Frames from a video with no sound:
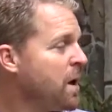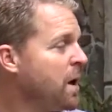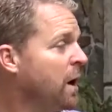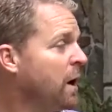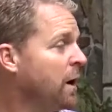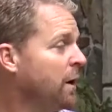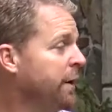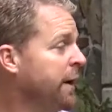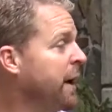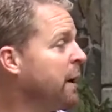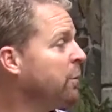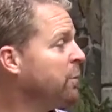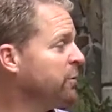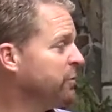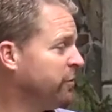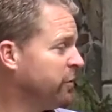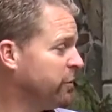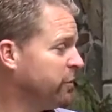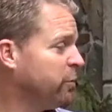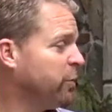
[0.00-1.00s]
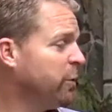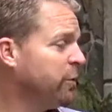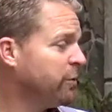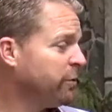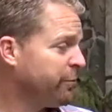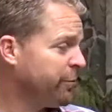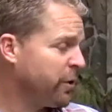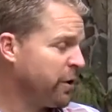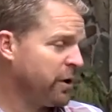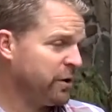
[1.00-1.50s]
Uh, now it's just we use
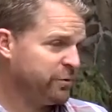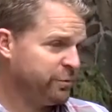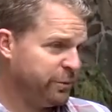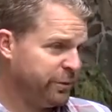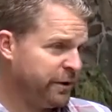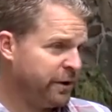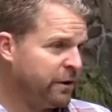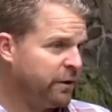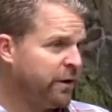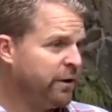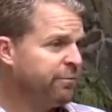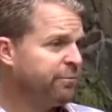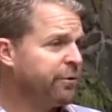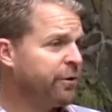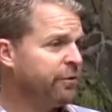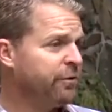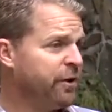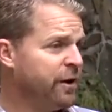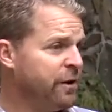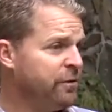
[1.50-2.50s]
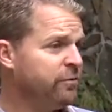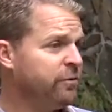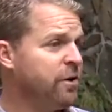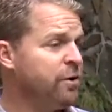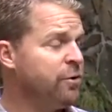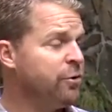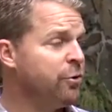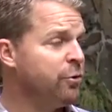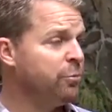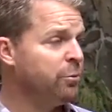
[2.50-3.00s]
it for hospitality for our tasting
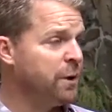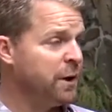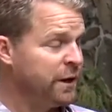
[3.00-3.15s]
room.